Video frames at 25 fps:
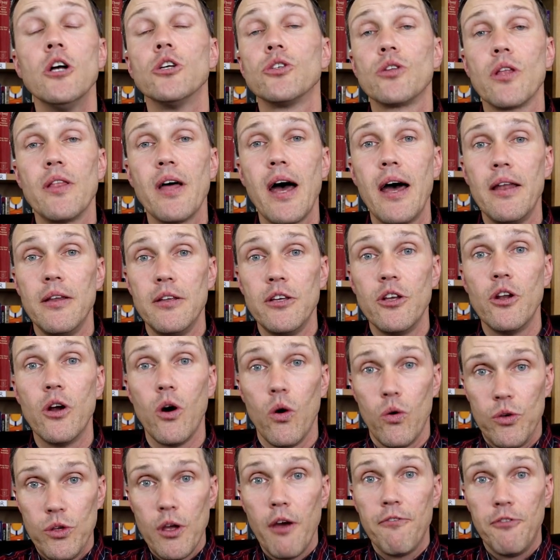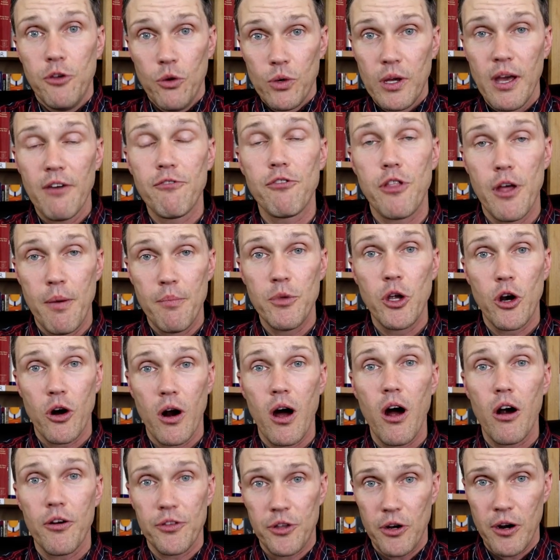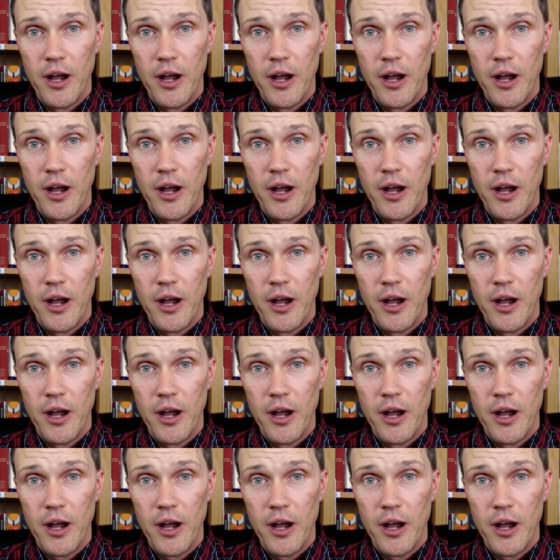so that, you know, if you give them your heart,